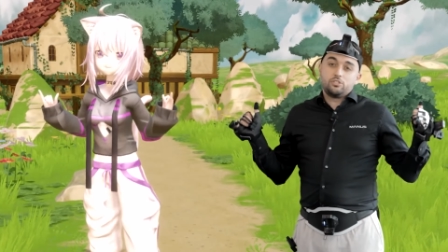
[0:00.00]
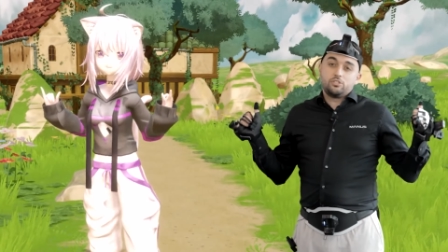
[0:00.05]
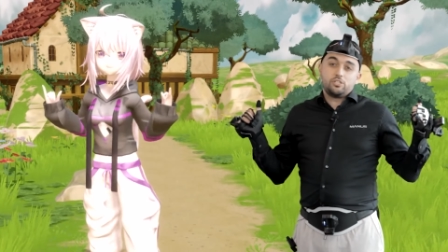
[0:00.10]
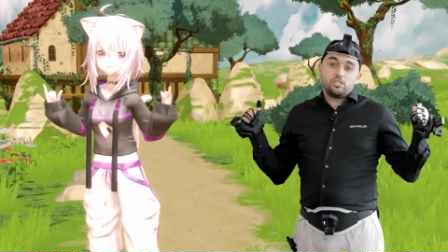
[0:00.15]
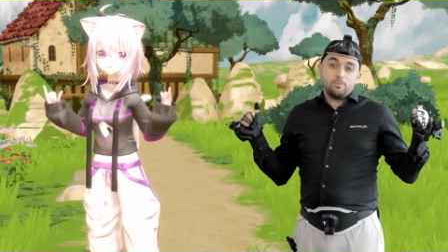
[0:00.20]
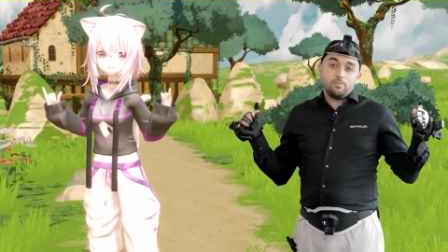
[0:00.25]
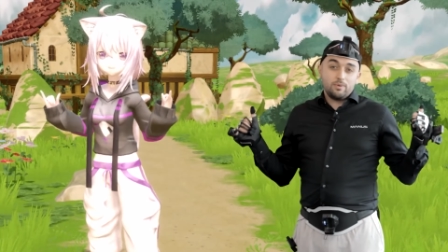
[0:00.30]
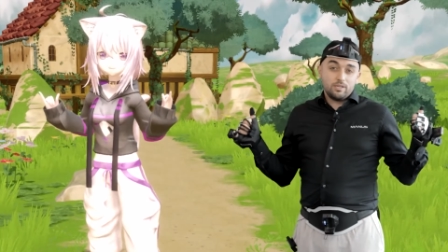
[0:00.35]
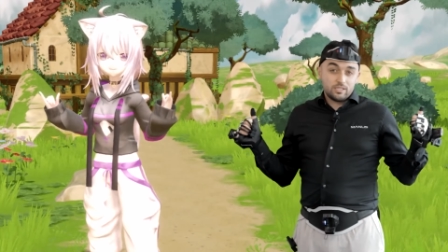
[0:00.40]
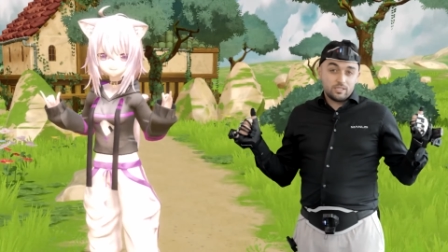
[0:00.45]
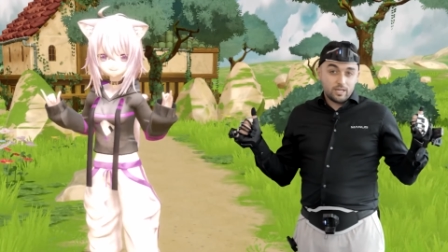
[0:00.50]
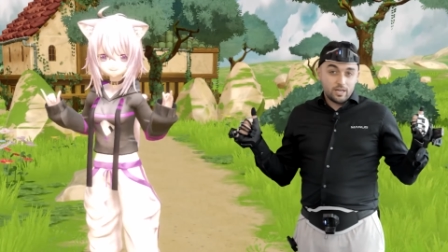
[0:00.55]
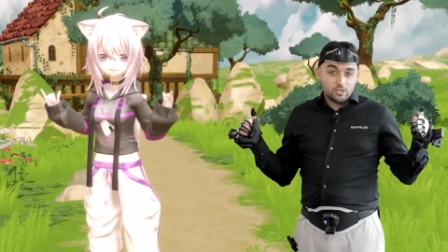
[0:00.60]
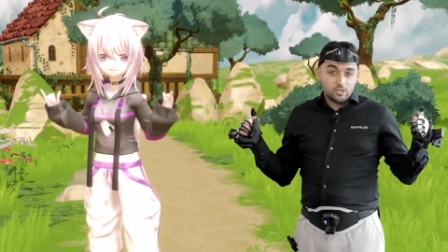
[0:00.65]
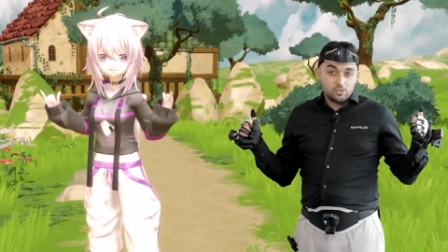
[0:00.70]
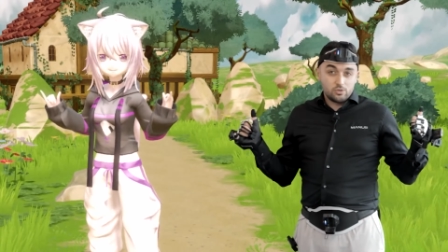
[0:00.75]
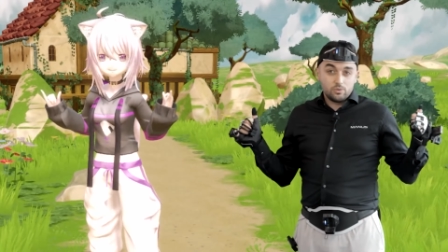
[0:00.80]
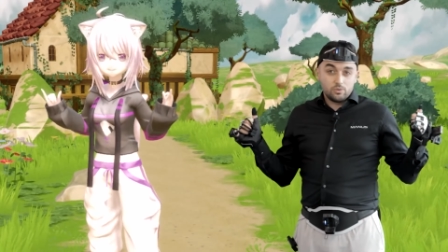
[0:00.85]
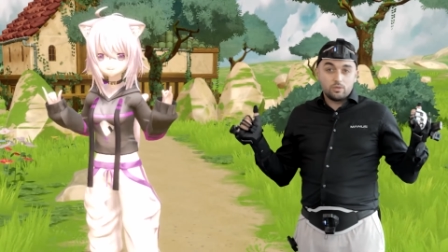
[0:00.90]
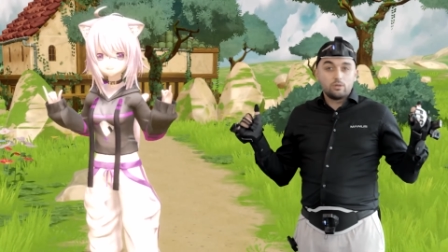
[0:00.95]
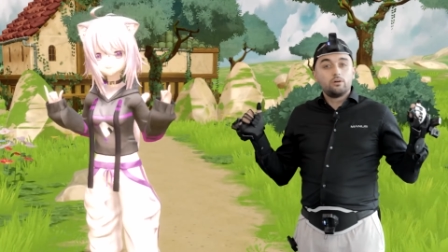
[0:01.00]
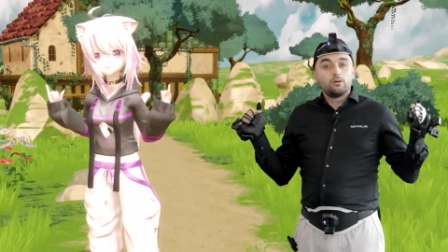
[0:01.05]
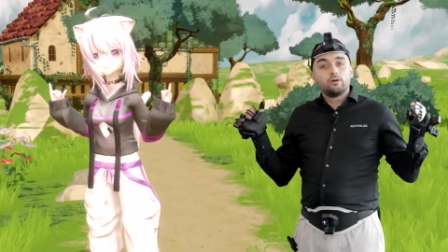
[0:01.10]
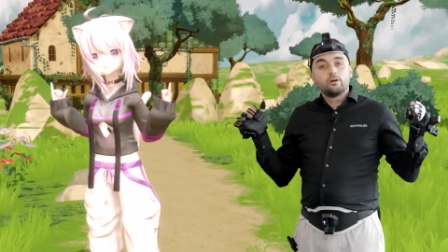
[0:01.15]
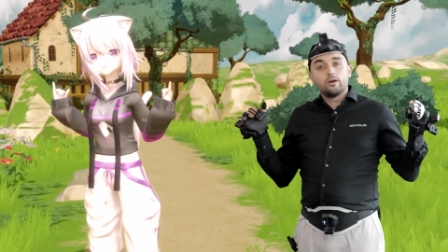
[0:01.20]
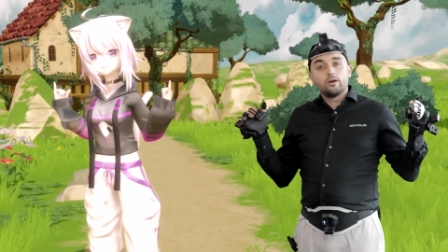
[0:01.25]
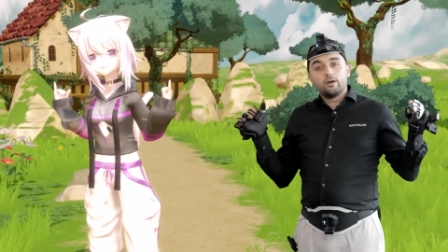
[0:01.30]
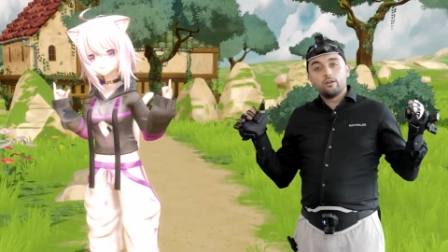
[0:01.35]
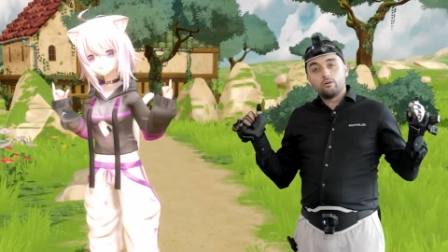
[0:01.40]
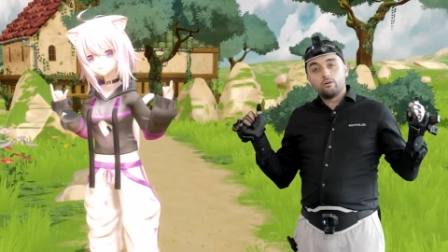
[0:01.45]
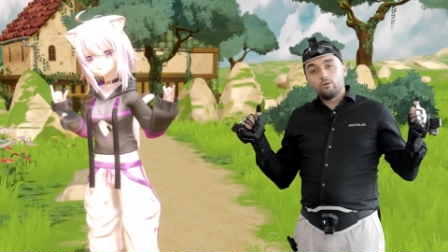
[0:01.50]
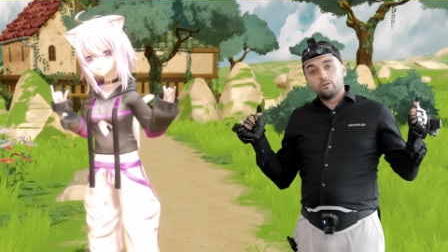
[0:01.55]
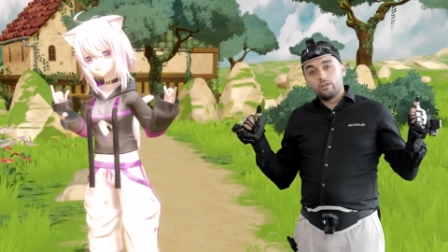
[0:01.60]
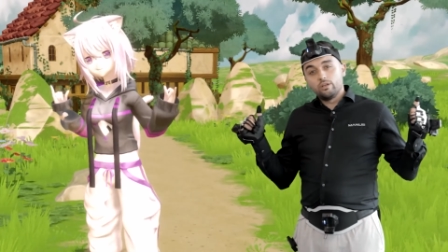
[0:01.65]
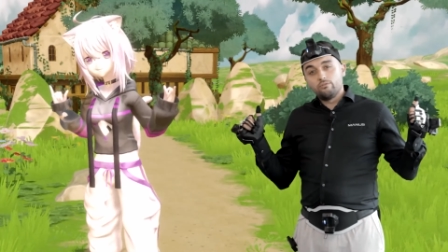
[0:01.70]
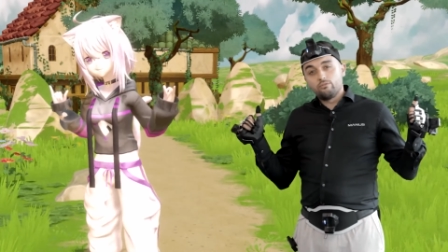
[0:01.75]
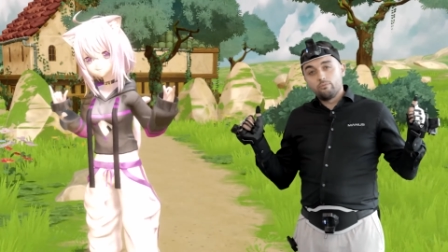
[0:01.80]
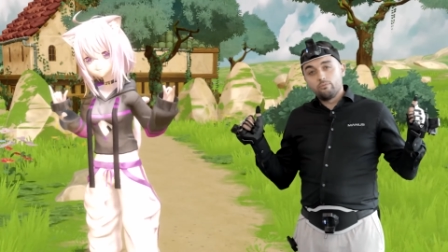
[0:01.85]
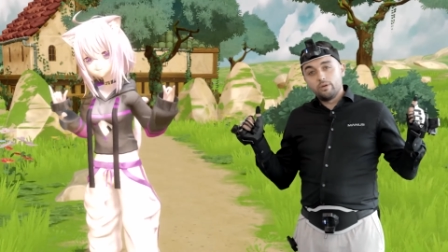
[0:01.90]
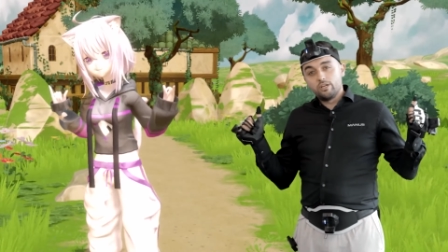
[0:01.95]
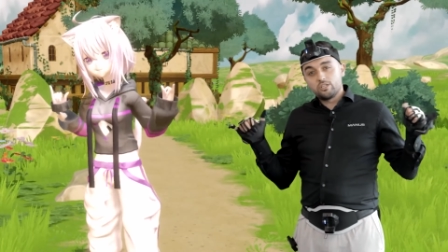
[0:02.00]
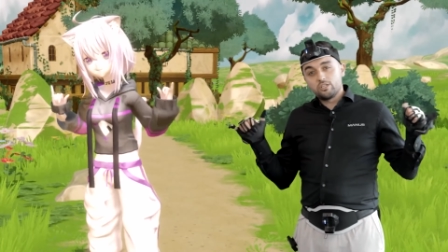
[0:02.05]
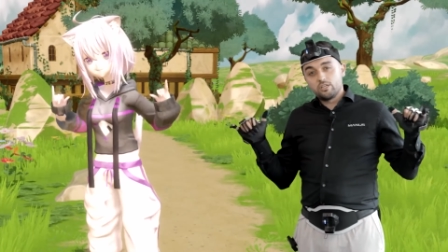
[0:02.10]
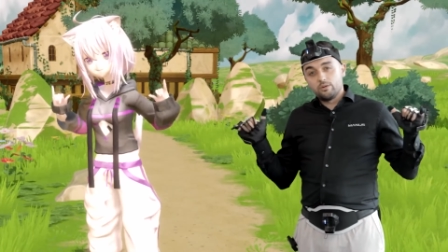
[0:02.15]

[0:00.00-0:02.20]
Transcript: shipping schedule and all the information